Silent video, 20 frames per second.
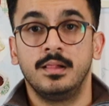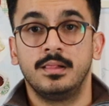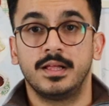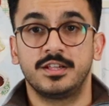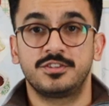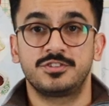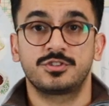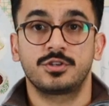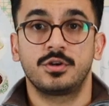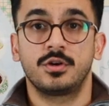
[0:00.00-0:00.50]

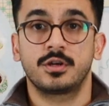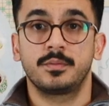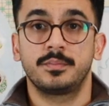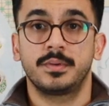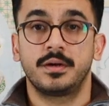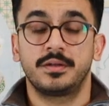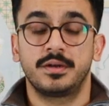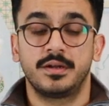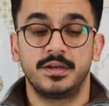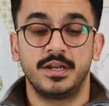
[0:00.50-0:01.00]
Let's talk
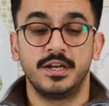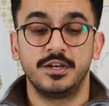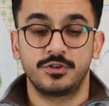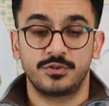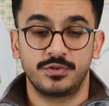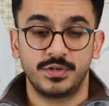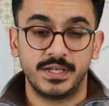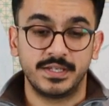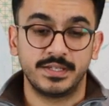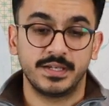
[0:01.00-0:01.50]
about an
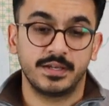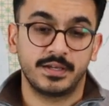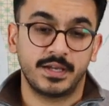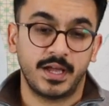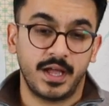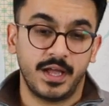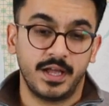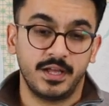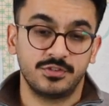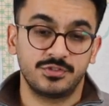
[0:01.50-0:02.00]
intriguing
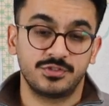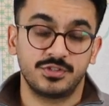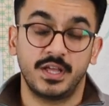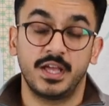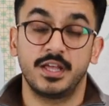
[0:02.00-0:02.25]
case,